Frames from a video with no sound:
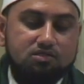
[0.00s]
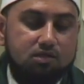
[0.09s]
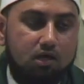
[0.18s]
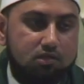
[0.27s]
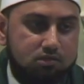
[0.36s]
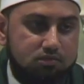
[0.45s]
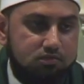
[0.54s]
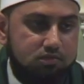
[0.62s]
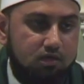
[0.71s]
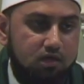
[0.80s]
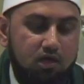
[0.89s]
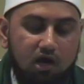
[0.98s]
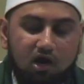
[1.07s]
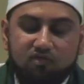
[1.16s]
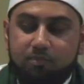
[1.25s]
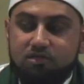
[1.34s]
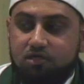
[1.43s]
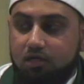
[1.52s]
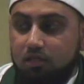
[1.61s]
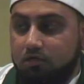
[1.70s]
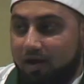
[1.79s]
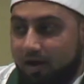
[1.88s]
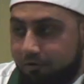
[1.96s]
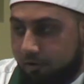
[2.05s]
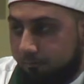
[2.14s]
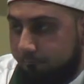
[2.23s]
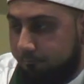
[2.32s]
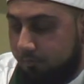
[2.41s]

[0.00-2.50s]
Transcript: scholars of a particular era,